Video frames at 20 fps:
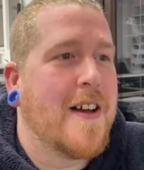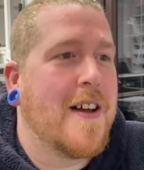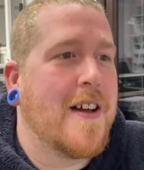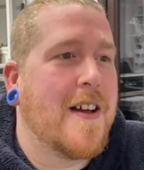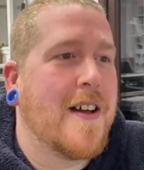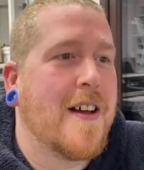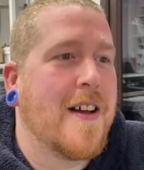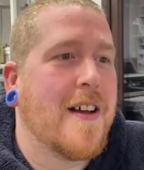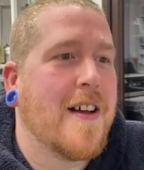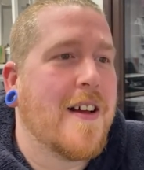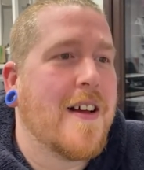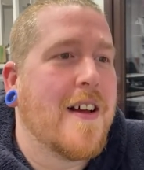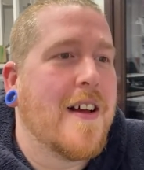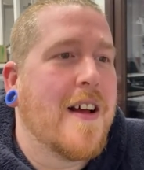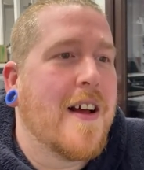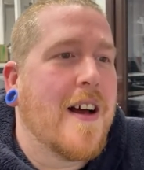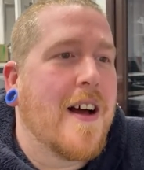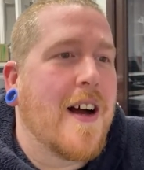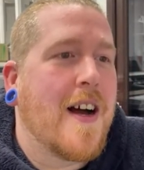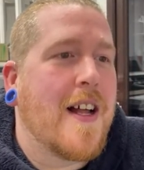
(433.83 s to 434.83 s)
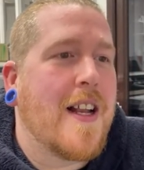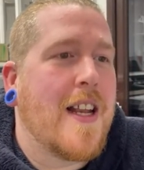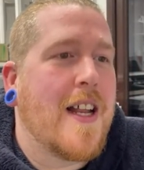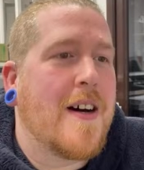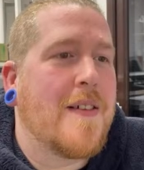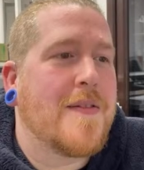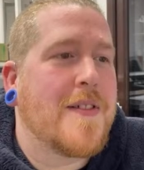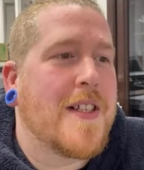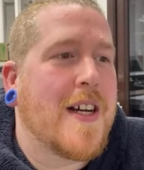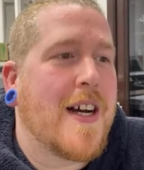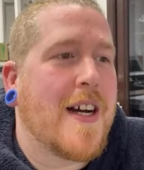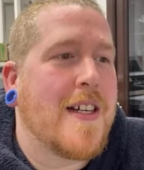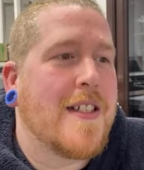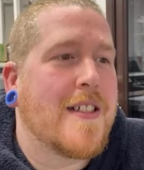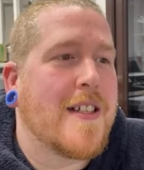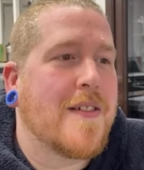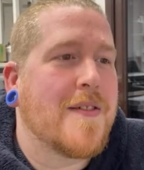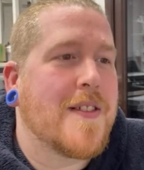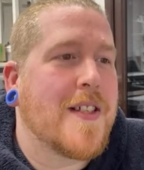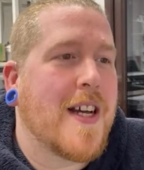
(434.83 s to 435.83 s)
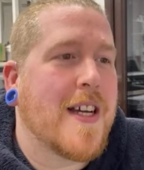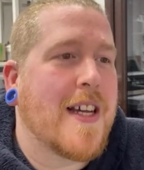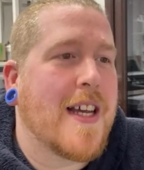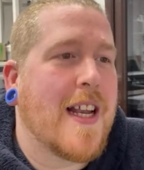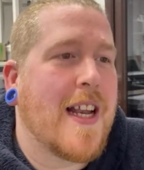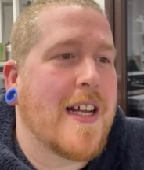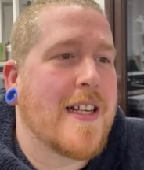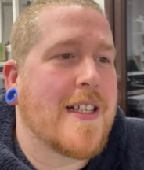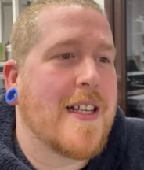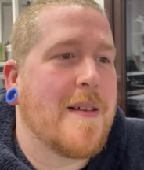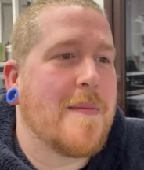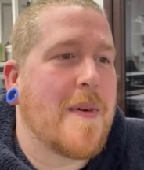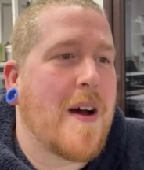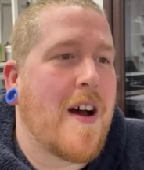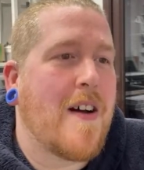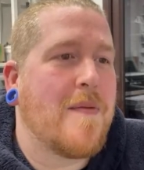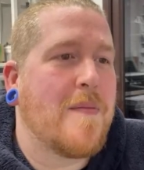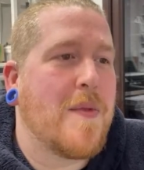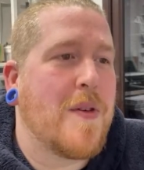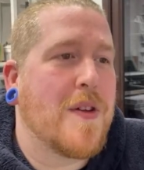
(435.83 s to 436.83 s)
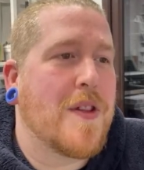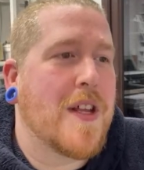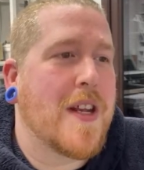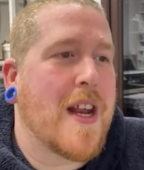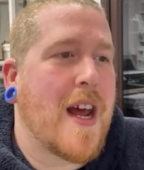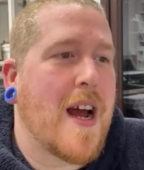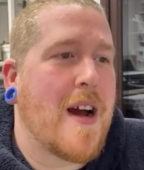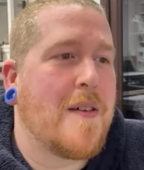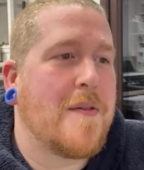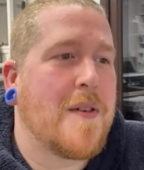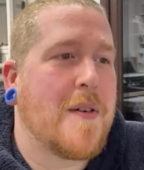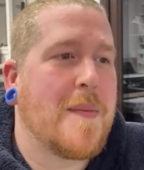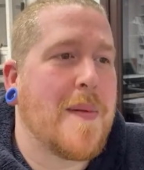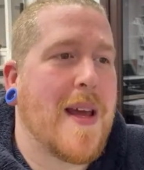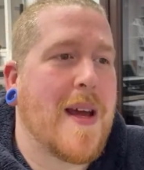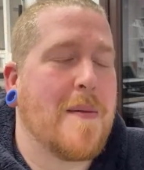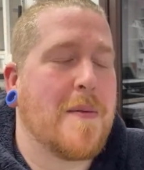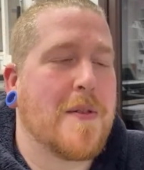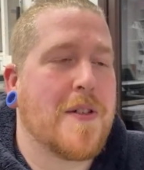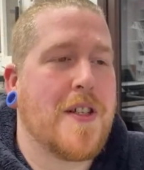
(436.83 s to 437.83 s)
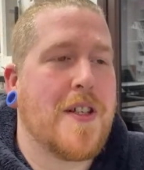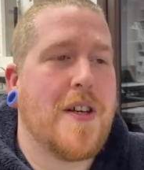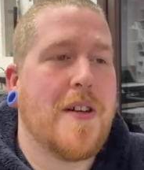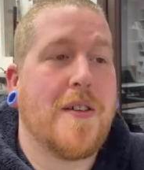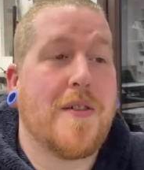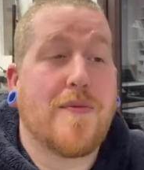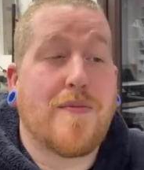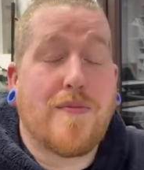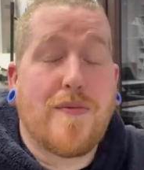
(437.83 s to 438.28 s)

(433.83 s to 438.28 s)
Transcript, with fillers: I love dice. I've started collecting them, but I have more than I ever be able to use.